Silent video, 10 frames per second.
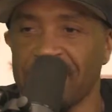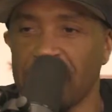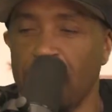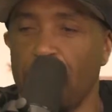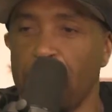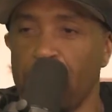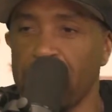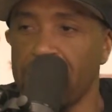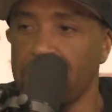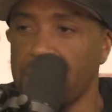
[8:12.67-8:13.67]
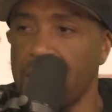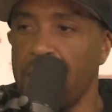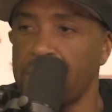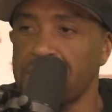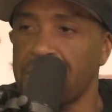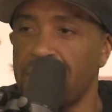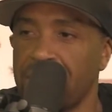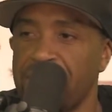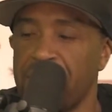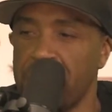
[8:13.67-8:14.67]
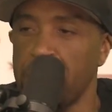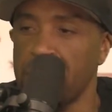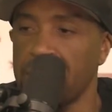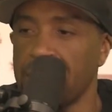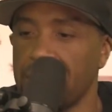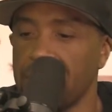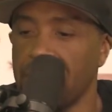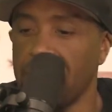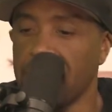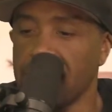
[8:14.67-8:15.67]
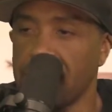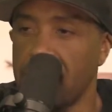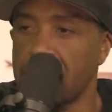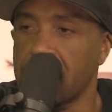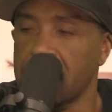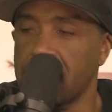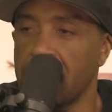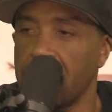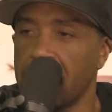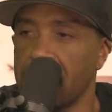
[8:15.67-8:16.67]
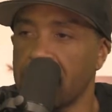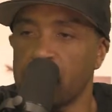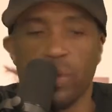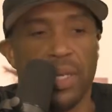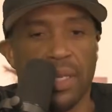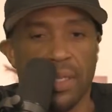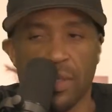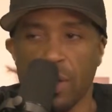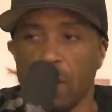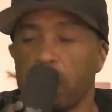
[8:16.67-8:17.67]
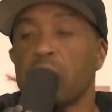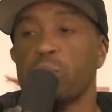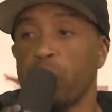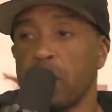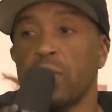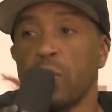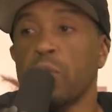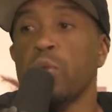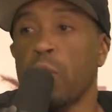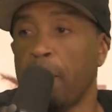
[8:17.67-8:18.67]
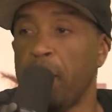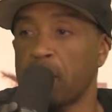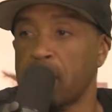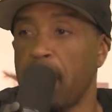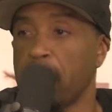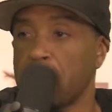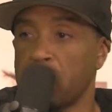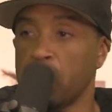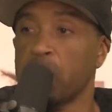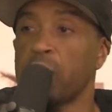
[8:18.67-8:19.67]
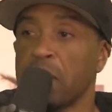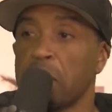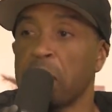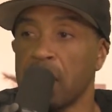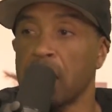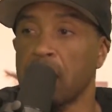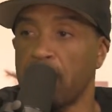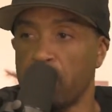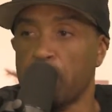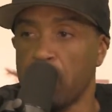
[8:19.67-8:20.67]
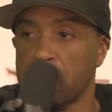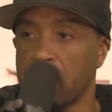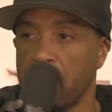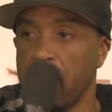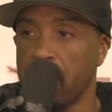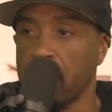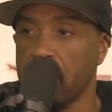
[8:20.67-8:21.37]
the whole point of comics saying "fight me." That's just it's ridiculous. But you could post that because you would really mean it if you posted that.